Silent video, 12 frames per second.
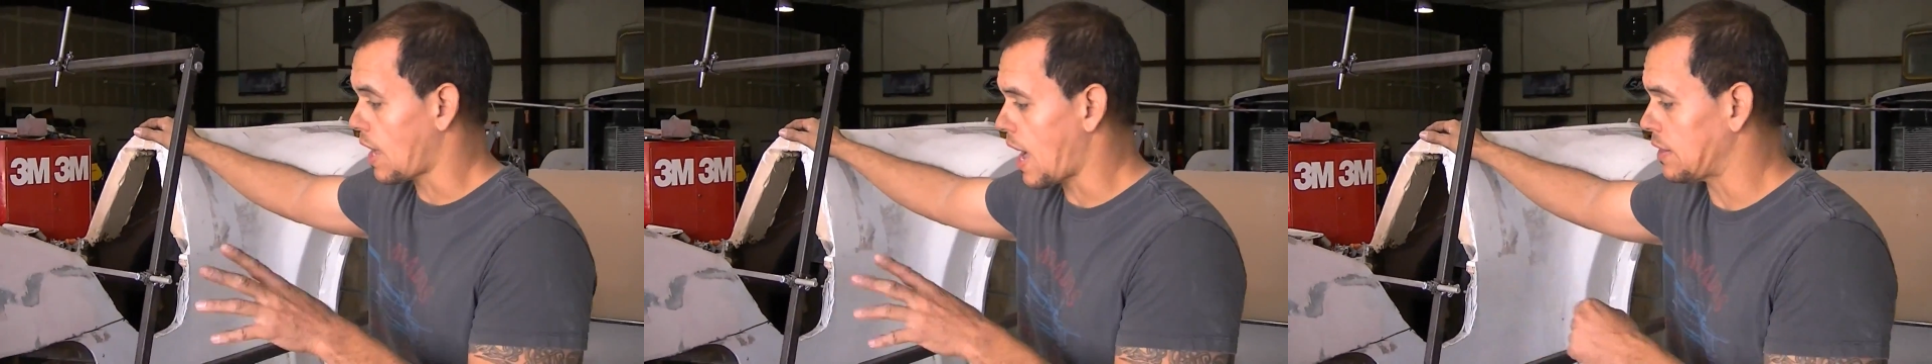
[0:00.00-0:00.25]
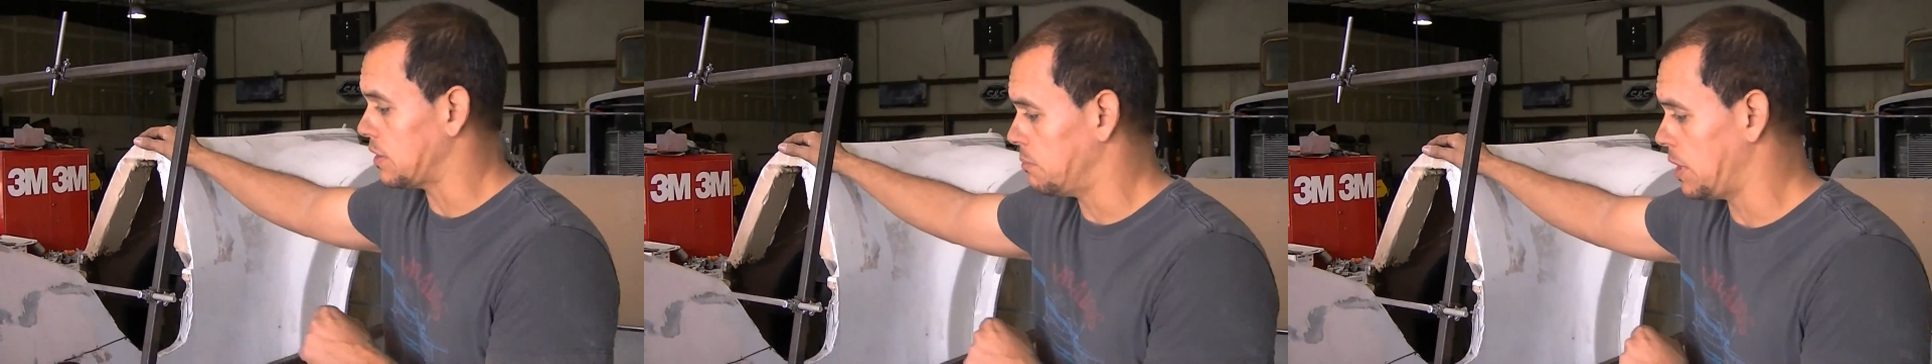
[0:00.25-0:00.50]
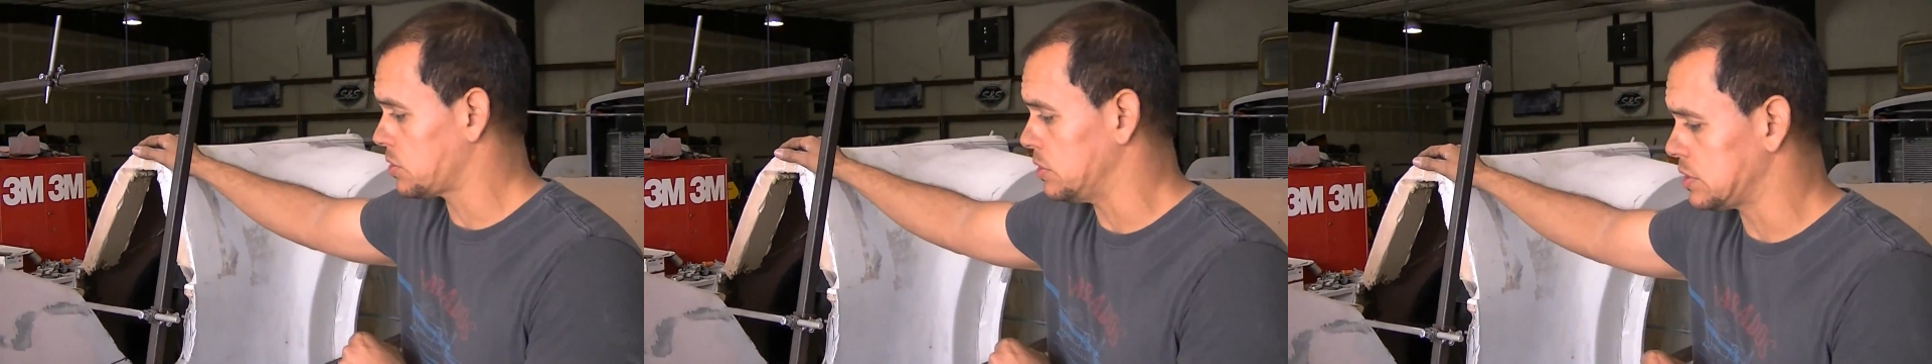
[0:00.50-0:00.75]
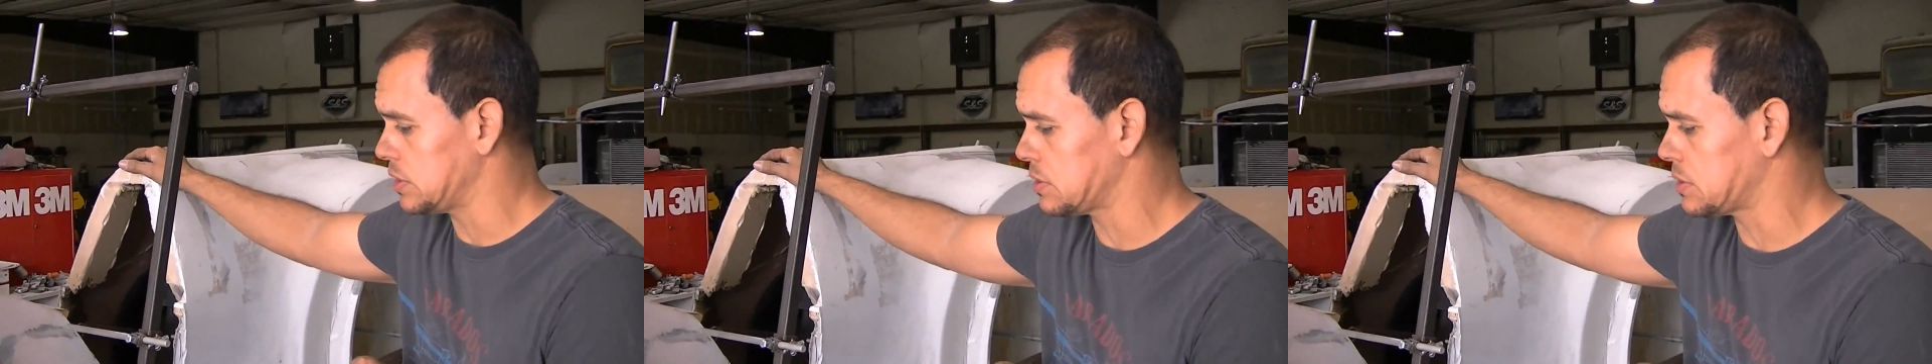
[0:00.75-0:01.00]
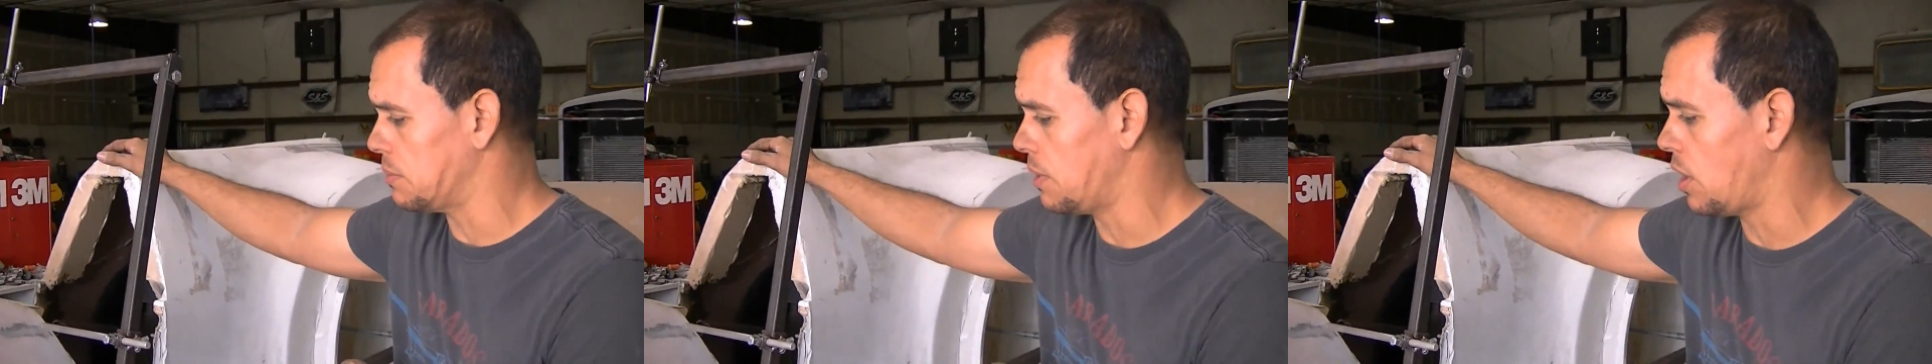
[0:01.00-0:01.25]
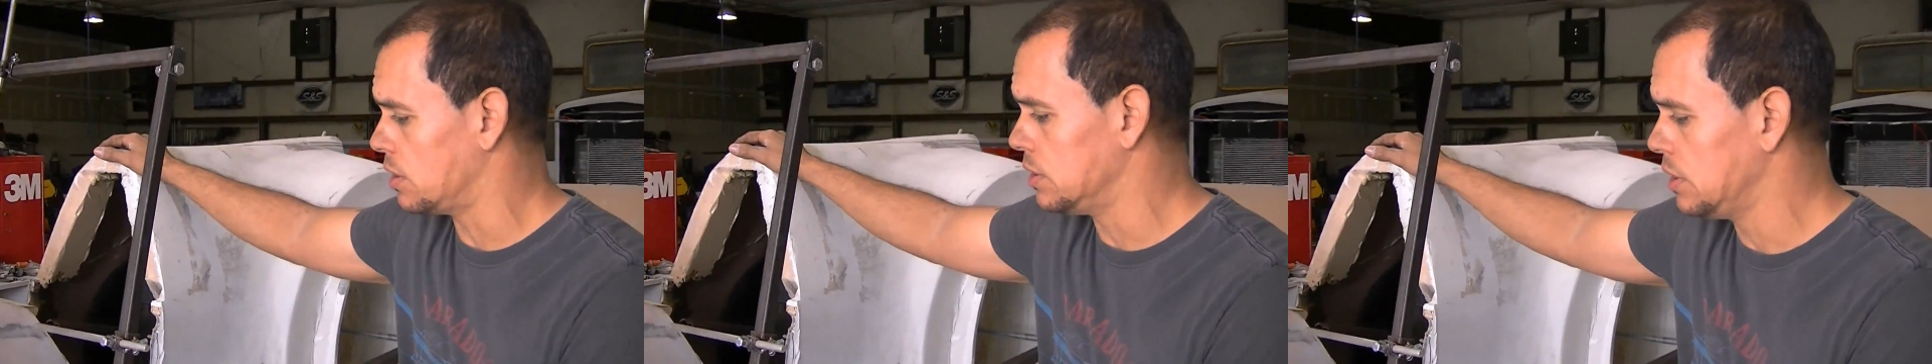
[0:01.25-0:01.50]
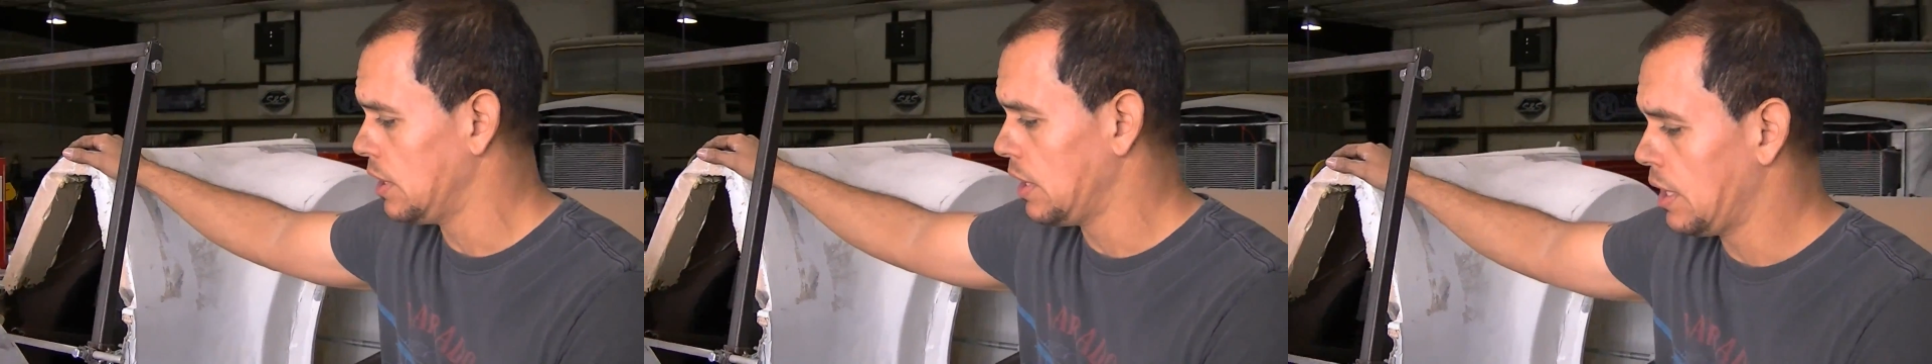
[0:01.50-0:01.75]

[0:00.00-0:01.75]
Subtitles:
just had the measuring system on